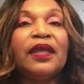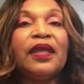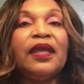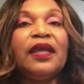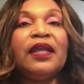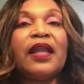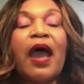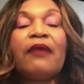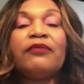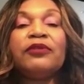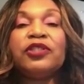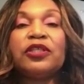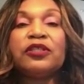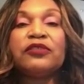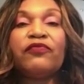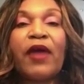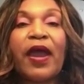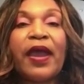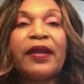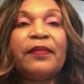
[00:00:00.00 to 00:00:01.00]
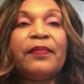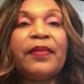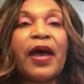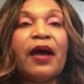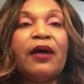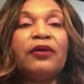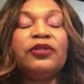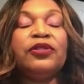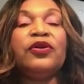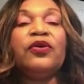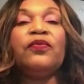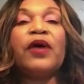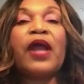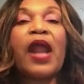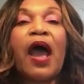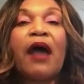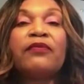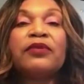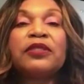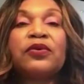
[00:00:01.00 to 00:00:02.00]
And I would just write about,
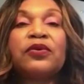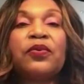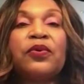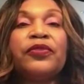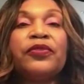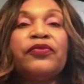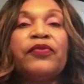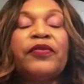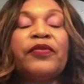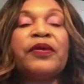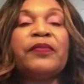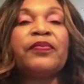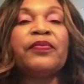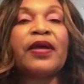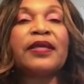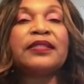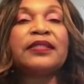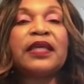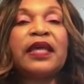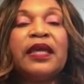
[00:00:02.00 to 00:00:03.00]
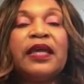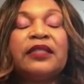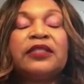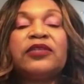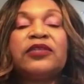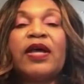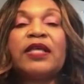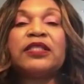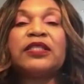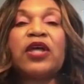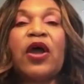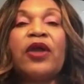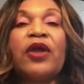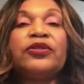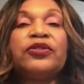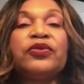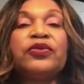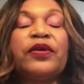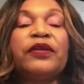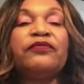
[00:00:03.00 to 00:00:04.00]
what I was going through at the breast cancer. I
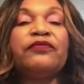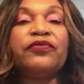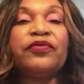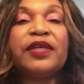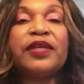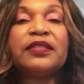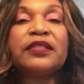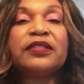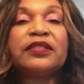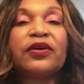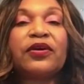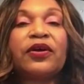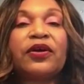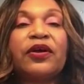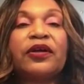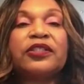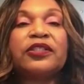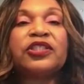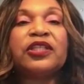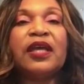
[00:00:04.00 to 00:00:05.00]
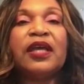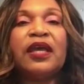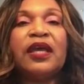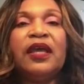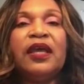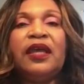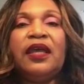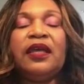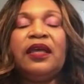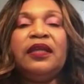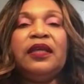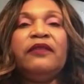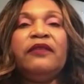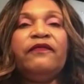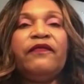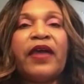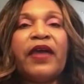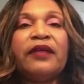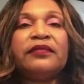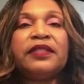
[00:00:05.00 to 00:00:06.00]
started doing research and then
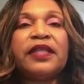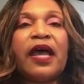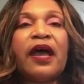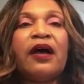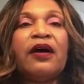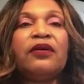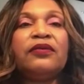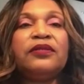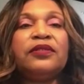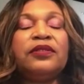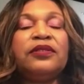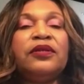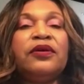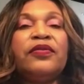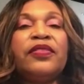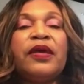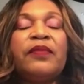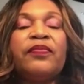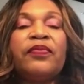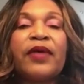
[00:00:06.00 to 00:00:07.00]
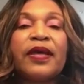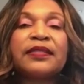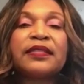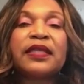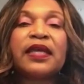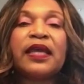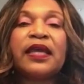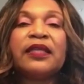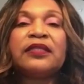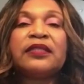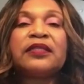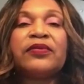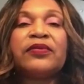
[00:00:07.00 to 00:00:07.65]
found out, that breast cancer